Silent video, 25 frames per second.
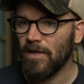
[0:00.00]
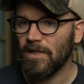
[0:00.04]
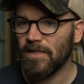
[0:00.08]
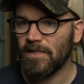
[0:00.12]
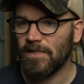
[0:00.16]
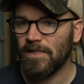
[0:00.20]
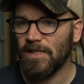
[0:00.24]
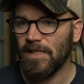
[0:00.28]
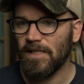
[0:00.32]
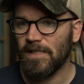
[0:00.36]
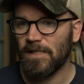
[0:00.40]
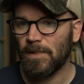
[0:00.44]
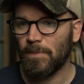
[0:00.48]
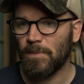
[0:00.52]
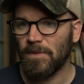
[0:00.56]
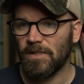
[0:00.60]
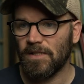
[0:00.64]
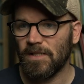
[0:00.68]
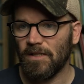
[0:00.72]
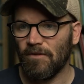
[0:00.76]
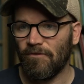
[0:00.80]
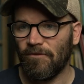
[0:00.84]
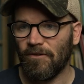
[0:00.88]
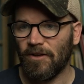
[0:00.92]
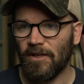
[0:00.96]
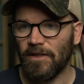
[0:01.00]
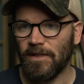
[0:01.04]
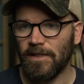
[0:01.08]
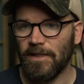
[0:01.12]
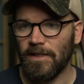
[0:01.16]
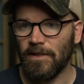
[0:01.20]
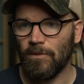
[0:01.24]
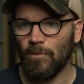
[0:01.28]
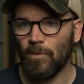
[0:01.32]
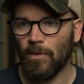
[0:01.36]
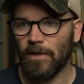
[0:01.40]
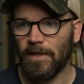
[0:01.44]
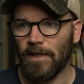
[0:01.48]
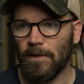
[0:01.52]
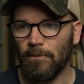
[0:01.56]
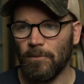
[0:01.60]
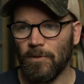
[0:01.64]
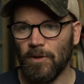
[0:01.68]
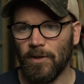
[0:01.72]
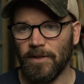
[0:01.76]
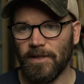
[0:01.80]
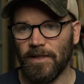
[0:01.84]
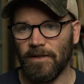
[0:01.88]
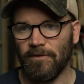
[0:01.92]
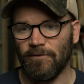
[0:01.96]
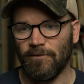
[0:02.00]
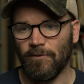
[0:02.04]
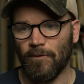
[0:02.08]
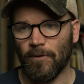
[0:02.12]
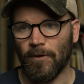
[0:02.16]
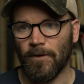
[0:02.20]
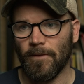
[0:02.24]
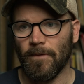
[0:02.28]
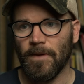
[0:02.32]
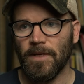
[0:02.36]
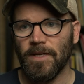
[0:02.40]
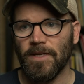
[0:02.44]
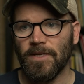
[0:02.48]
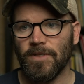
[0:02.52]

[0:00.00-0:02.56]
to see specifically what I'm looking for.